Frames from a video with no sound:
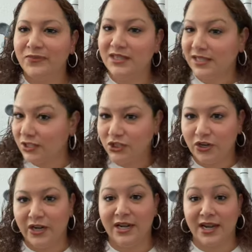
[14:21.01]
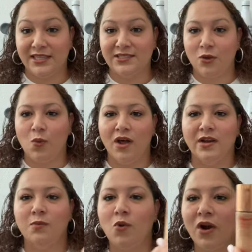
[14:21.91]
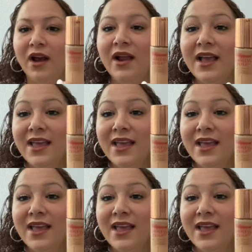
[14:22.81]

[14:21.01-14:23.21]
the sunscreen and I still wanted more,